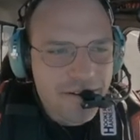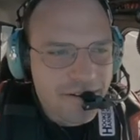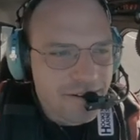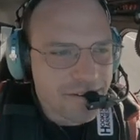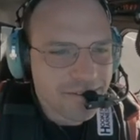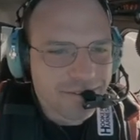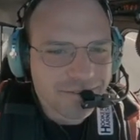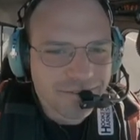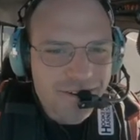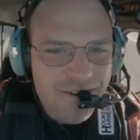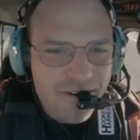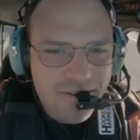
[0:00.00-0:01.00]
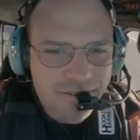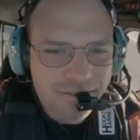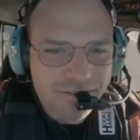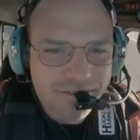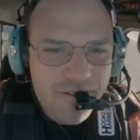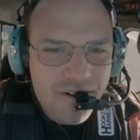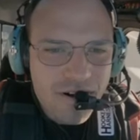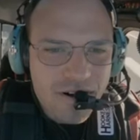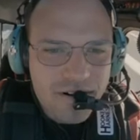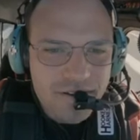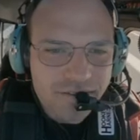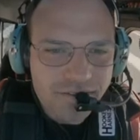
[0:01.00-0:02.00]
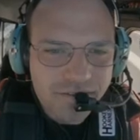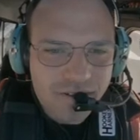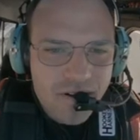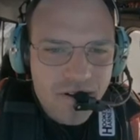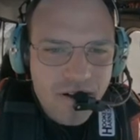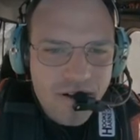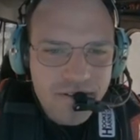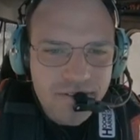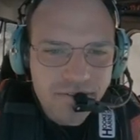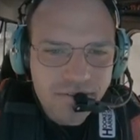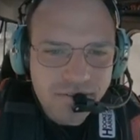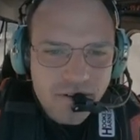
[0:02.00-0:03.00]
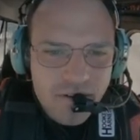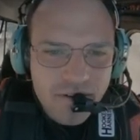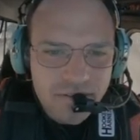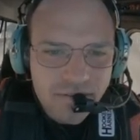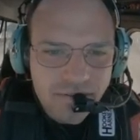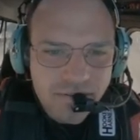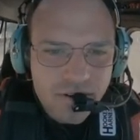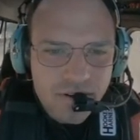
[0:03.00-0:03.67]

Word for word: All right, there's your standard approach profile. All yours. Okay.